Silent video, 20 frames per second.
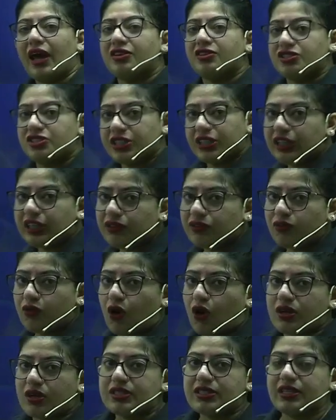gene
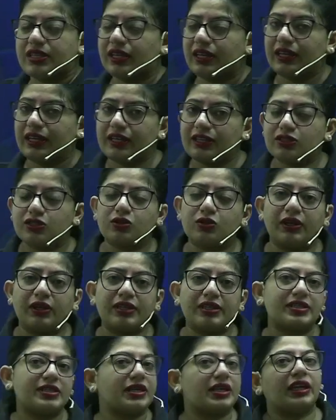was
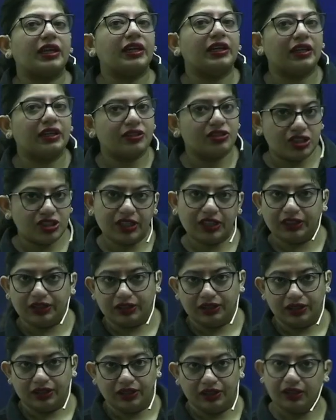insulin secreting gene,
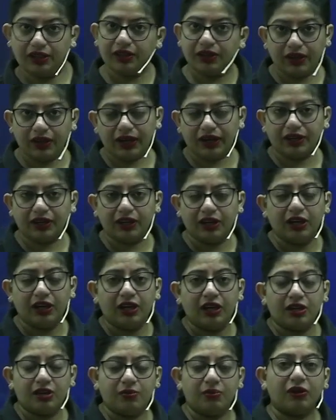right?
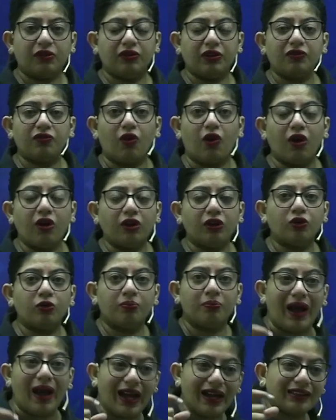But we want to
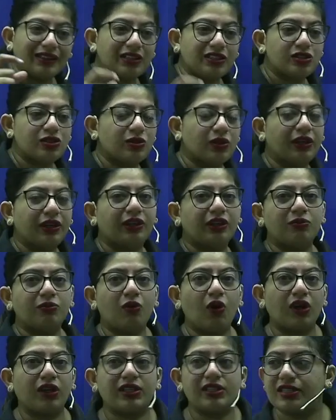pack the insulin in
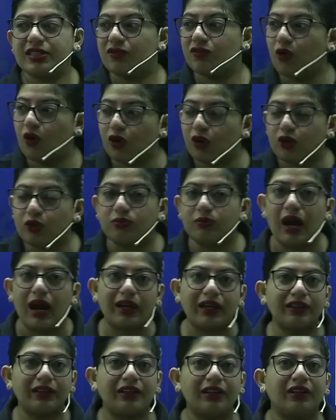bottles and want to
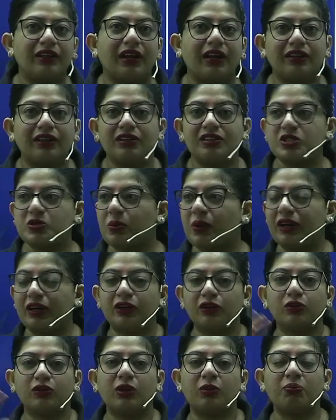market it and spread it
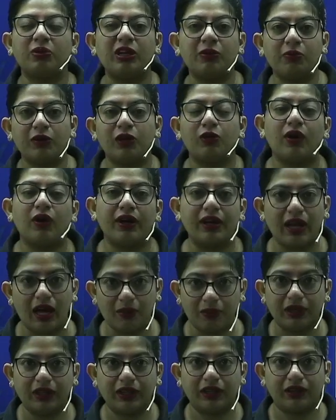to the people who are
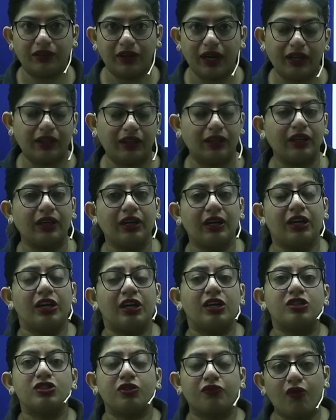diabetic, right?
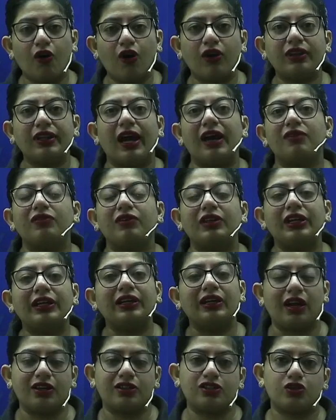So for that we need
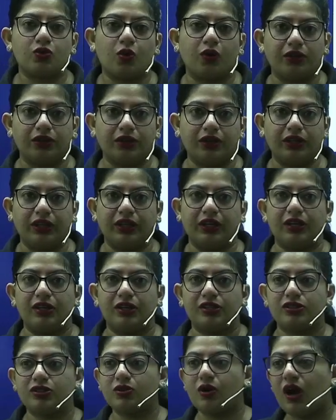large quantity.
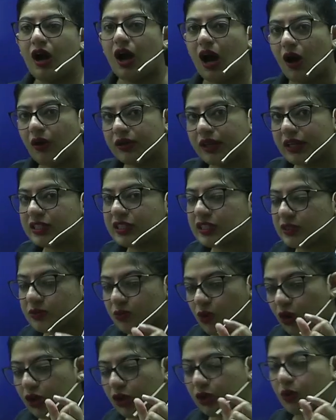So how that
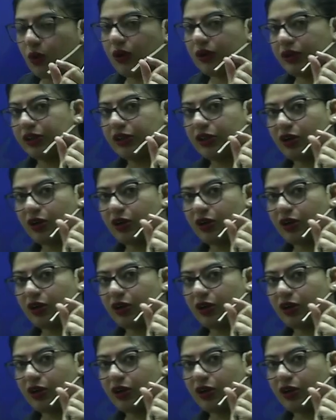small quantity of